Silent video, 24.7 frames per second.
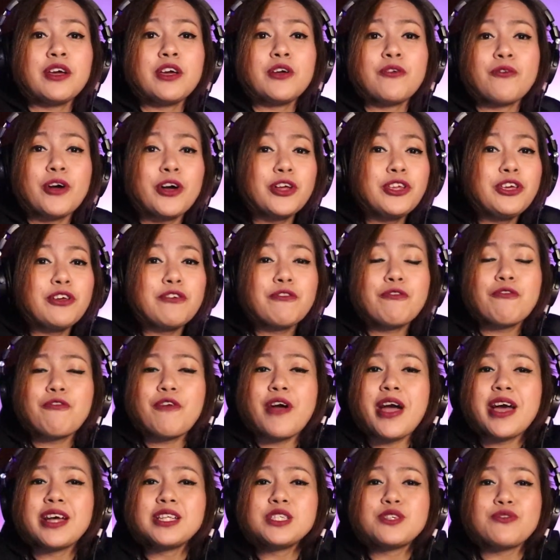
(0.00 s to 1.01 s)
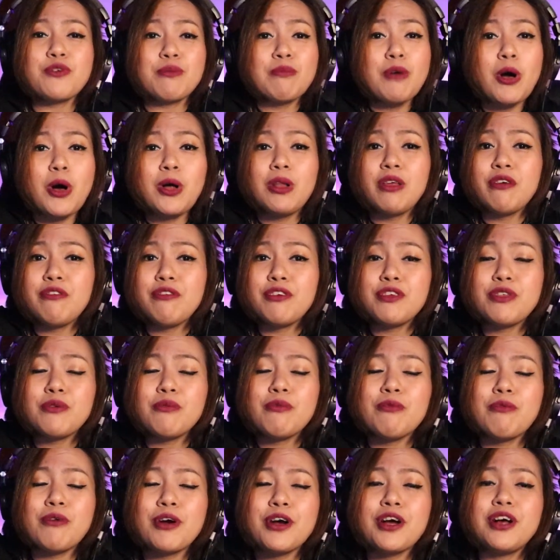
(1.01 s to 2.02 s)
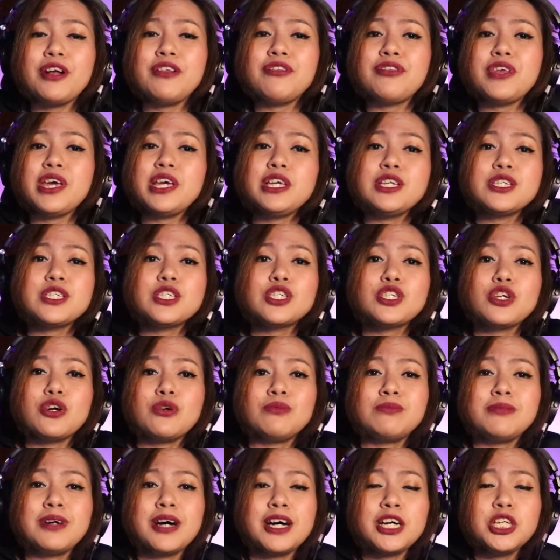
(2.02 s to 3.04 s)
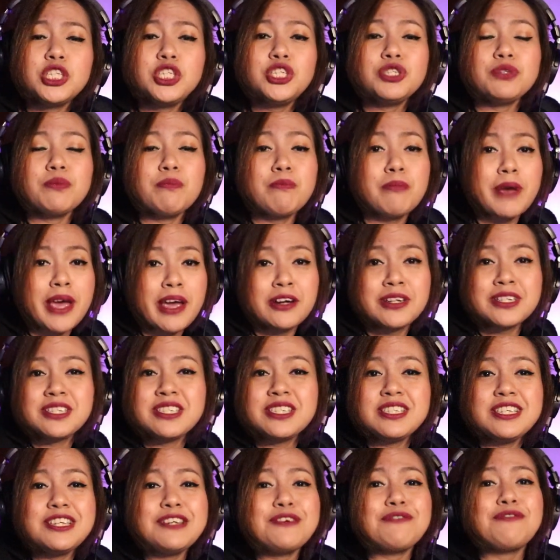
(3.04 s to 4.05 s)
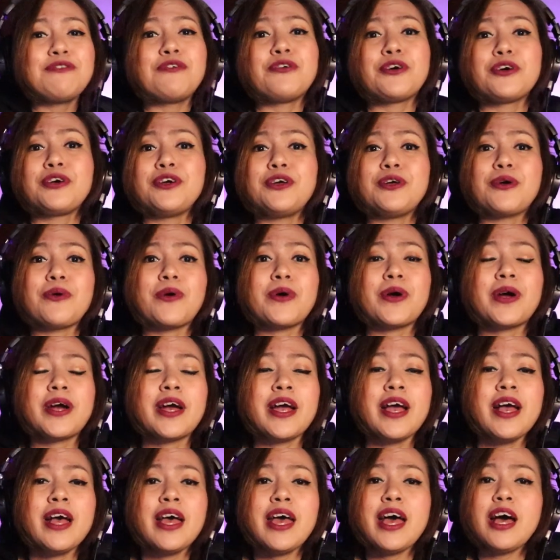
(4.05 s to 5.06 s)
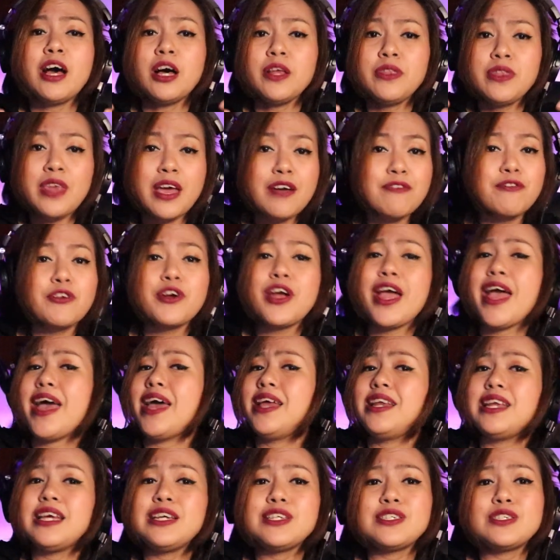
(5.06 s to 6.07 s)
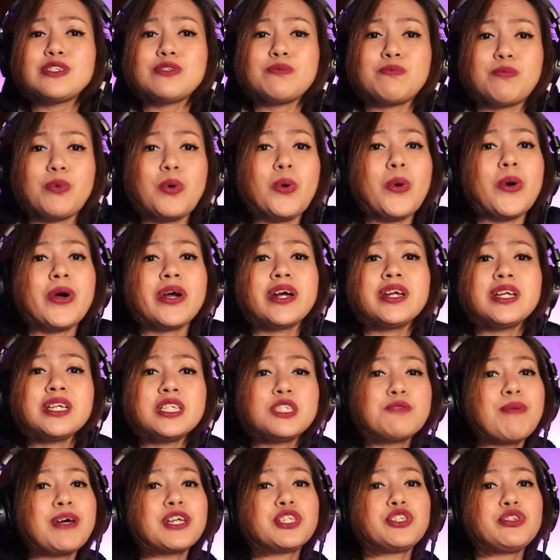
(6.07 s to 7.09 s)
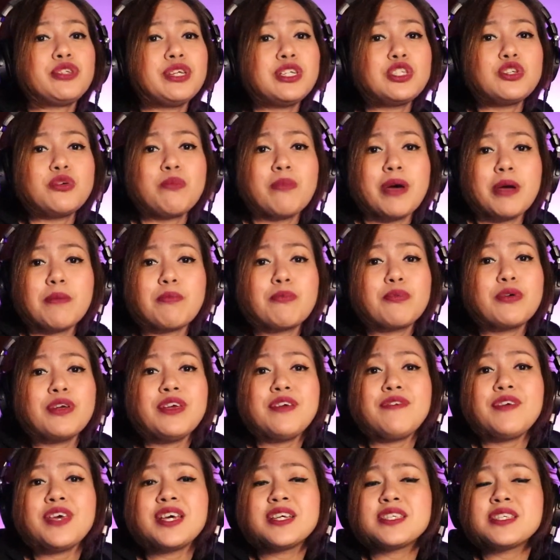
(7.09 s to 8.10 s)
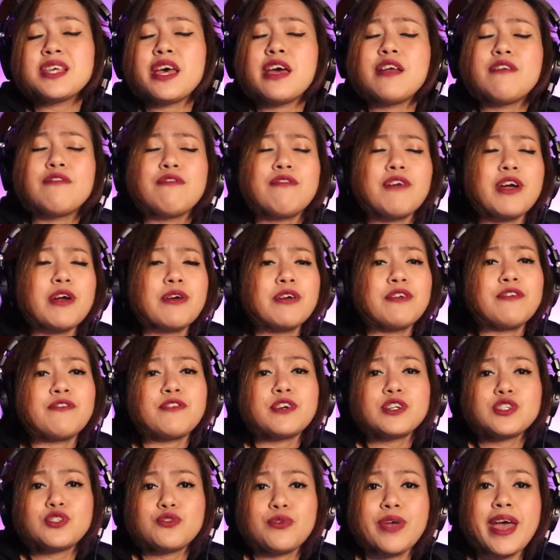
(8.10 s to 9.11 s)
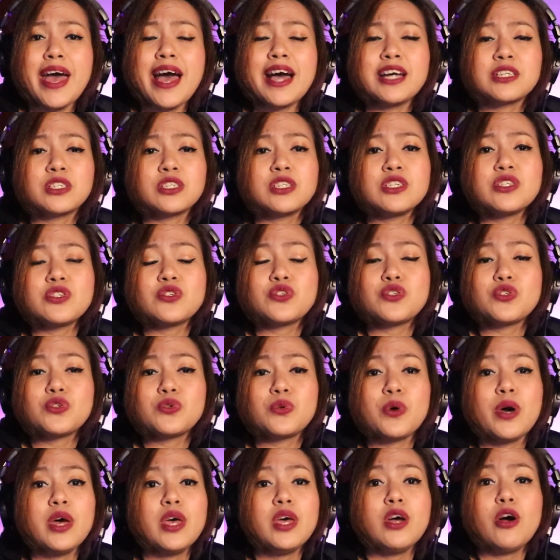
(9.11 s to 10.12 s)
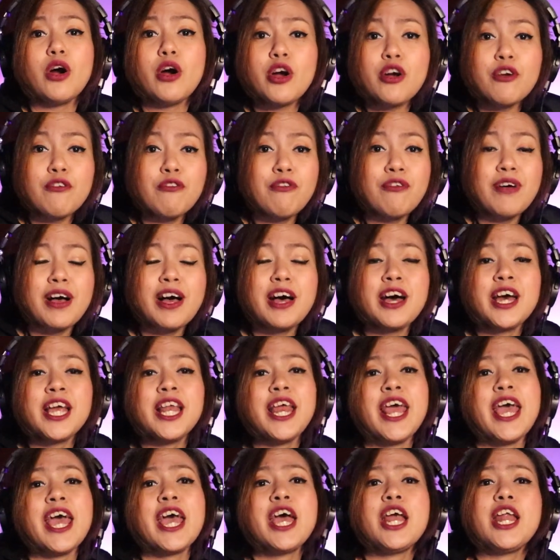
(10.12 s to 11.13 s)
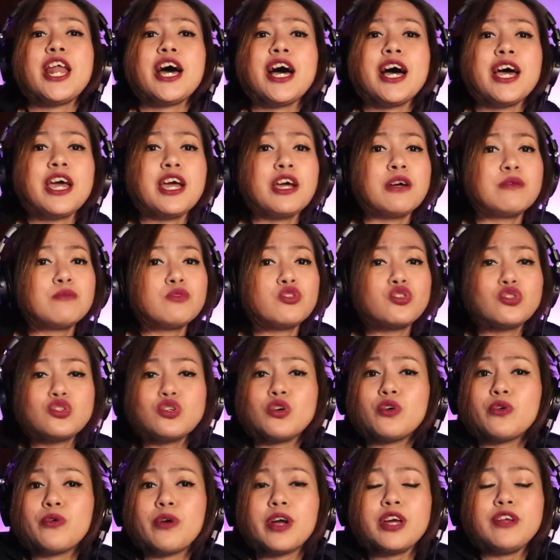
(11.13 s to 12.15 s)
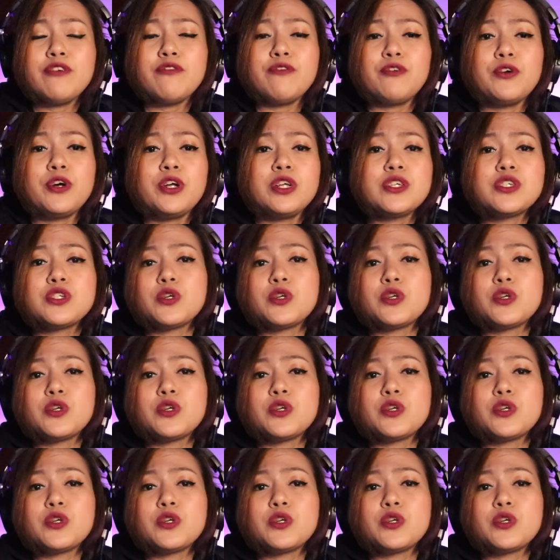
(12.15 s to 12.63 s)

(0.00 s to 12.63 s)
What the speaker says: Iranian friends from all over the world. Thank you so much. Merci for your never-ending support, especially to my previous and very first reaction to Erfan, and I am so grateful.